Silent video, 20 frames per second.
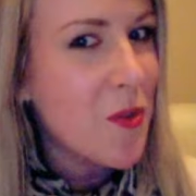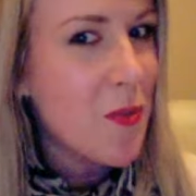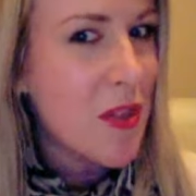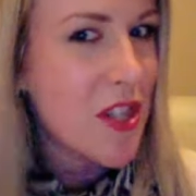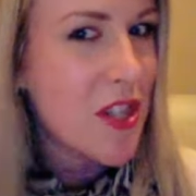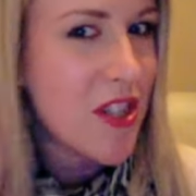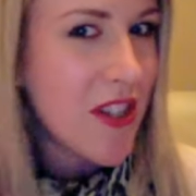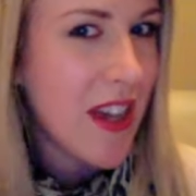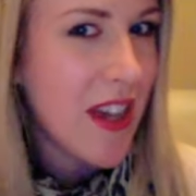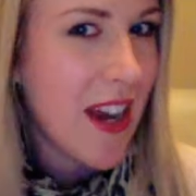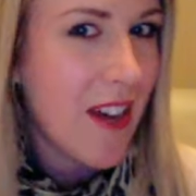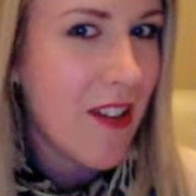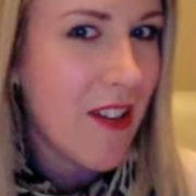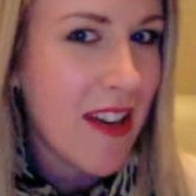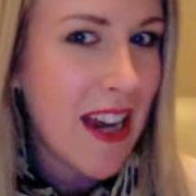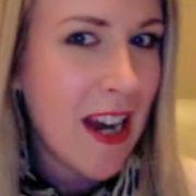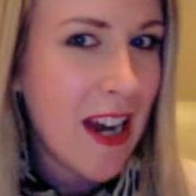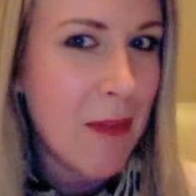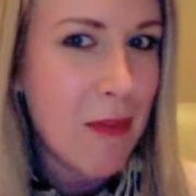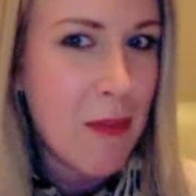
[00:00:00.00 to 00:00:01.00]
brushing your hair on
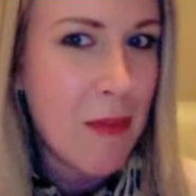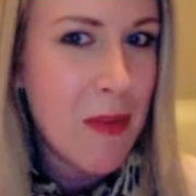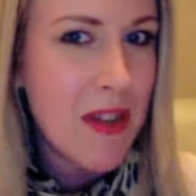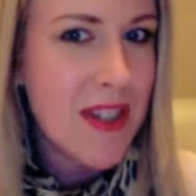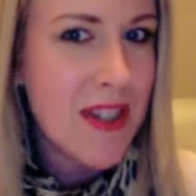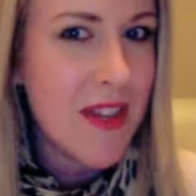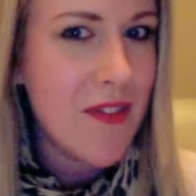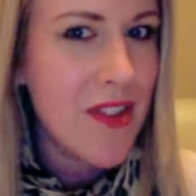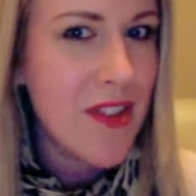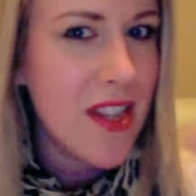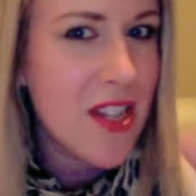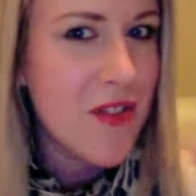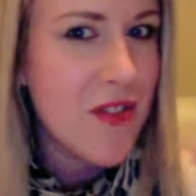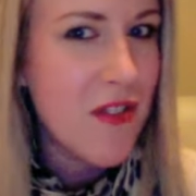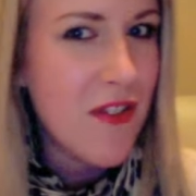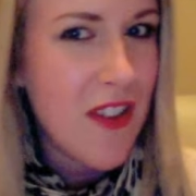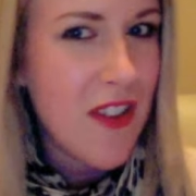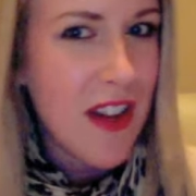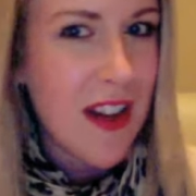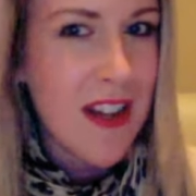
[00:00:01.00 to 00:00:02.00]
camera because everything's
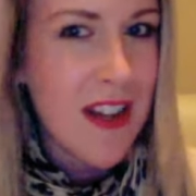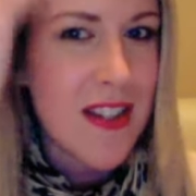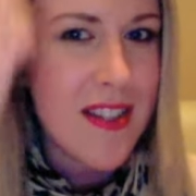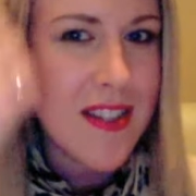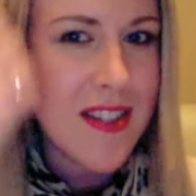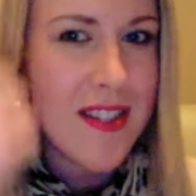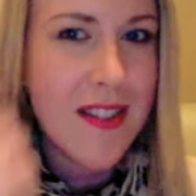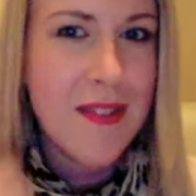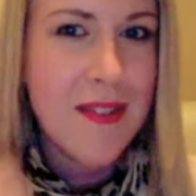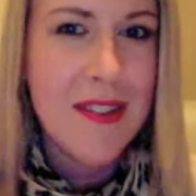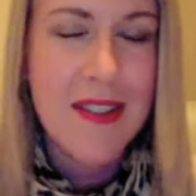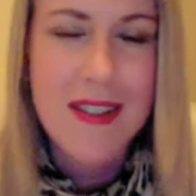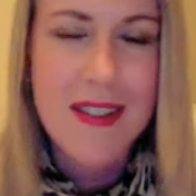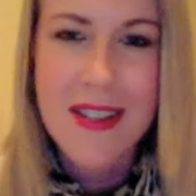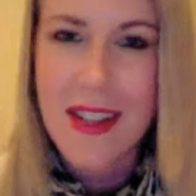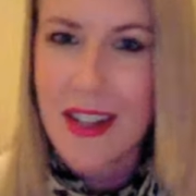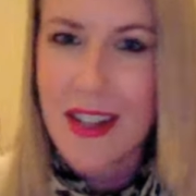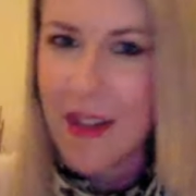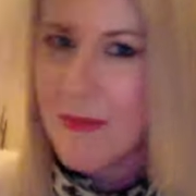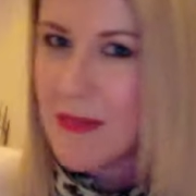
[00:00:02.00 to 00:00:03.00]
reversed, so it
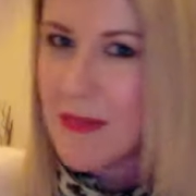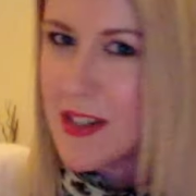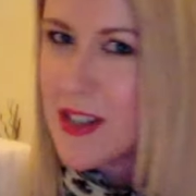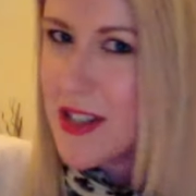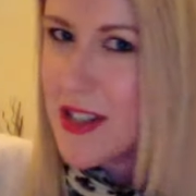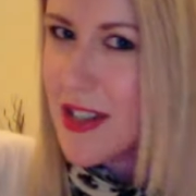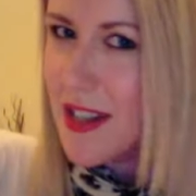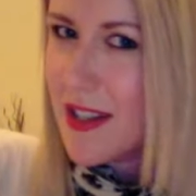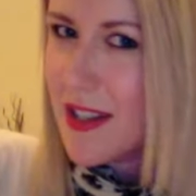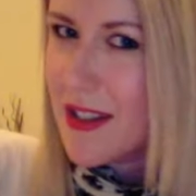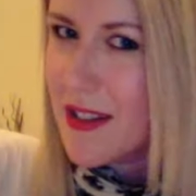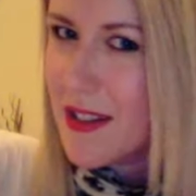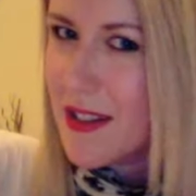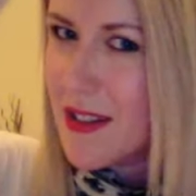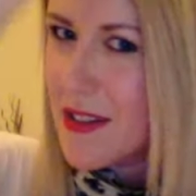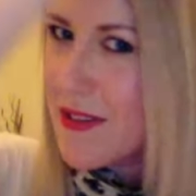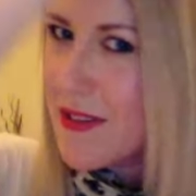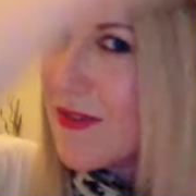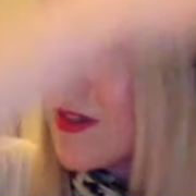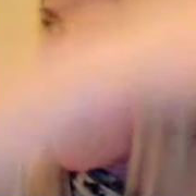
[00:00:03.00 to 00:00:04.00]
looks like I'm brushing it
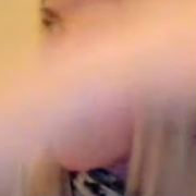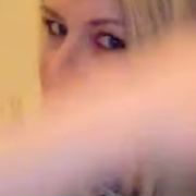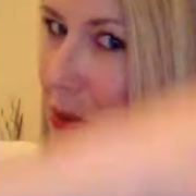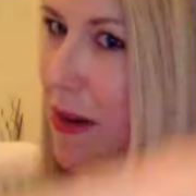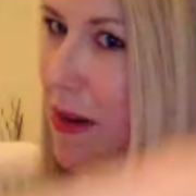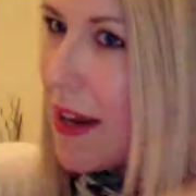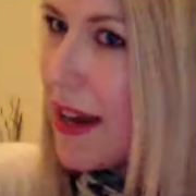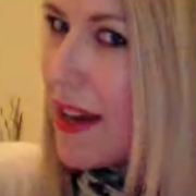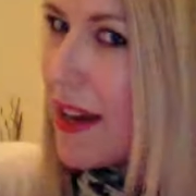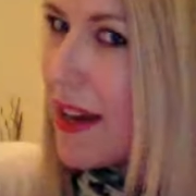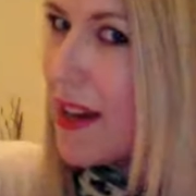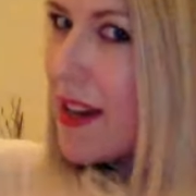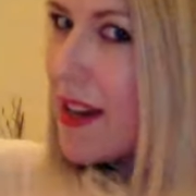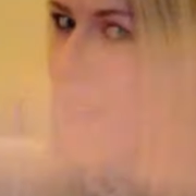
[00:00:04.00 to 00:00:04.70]
the wrong way.